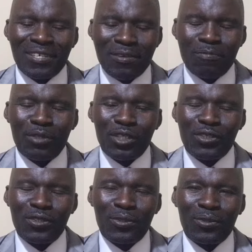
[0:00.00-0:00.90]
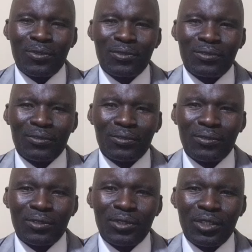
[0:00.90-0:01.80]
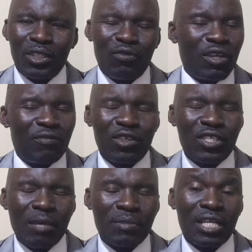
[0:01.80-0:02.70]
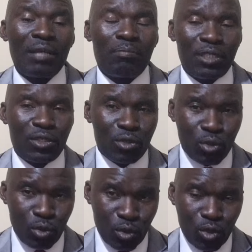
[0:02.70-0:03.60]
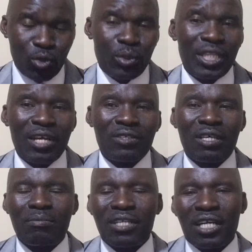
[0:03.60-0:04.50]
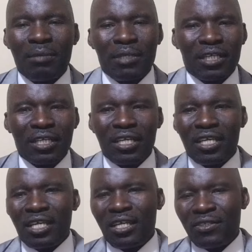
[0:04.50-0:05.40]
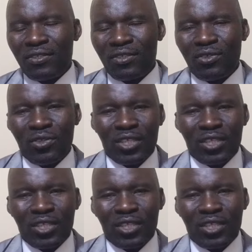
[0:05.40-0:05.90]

God bless you. If you have not subscribed, please don't go without subscribing. See